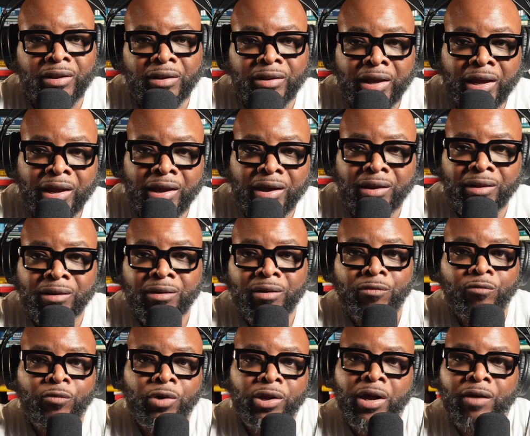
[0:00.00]
then
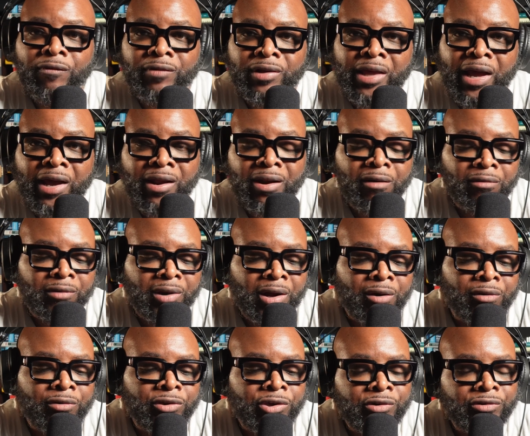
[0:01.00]
whatever they don't
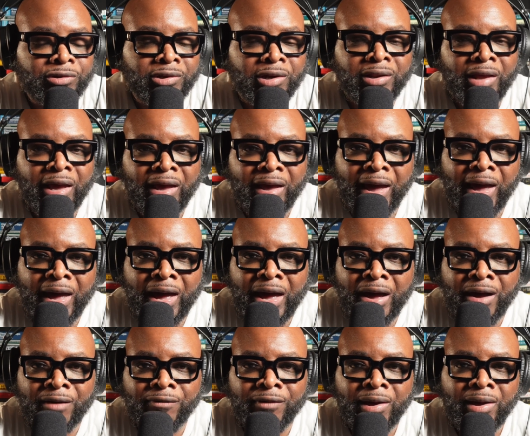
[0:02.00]
know, usually they
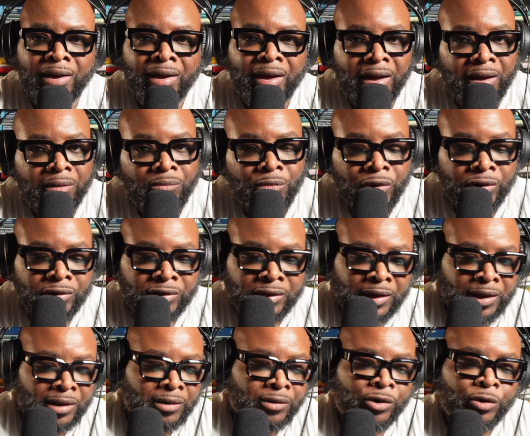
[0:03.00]
have a more
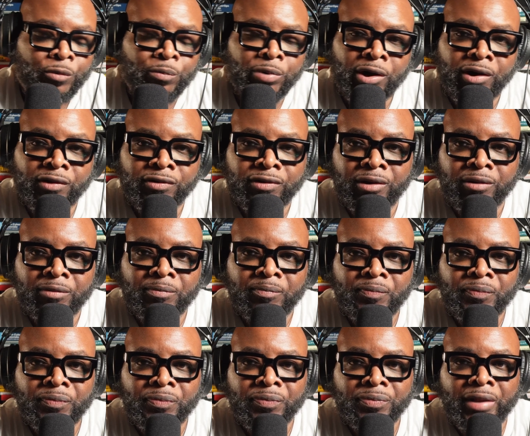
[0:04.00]
technical person
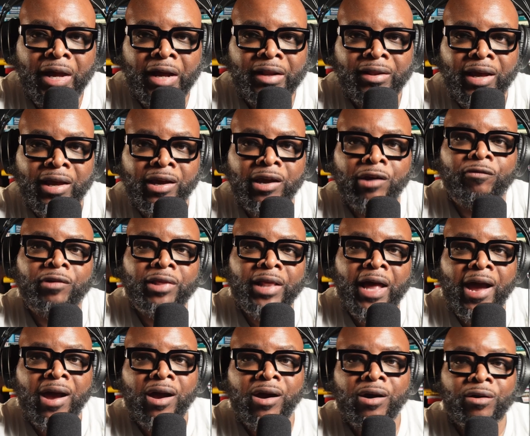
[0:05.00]
that they can
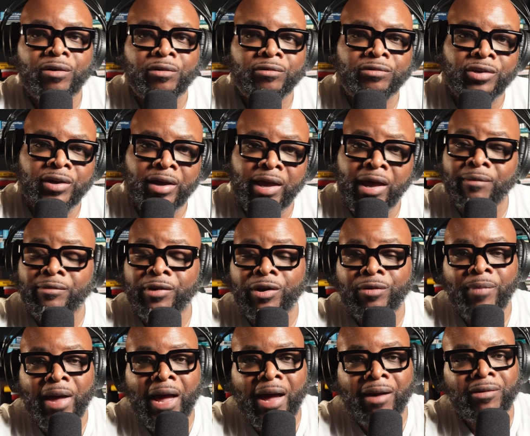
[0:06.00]
rely on to help
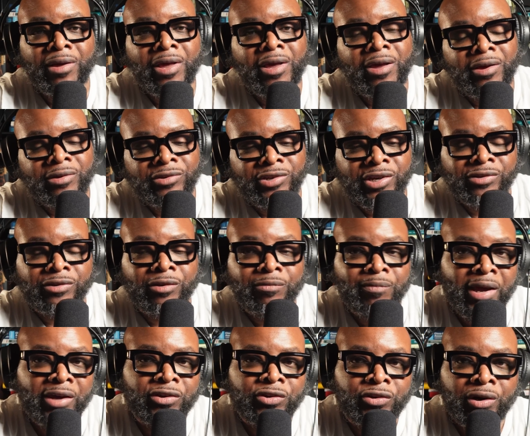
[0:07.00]
them out, just to
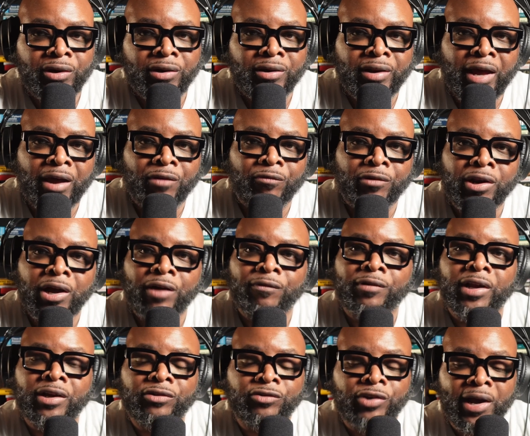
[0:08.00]
make sure that whatever
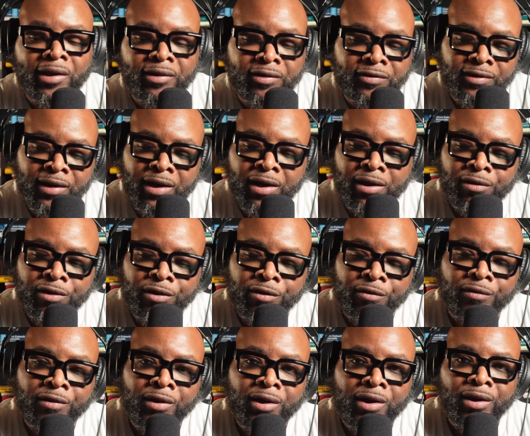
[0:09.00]
they're trying to sell
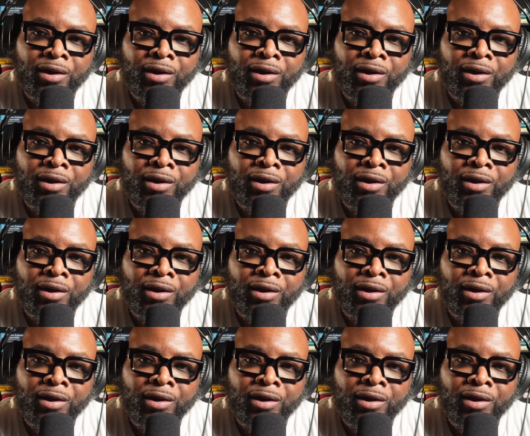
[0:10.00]
you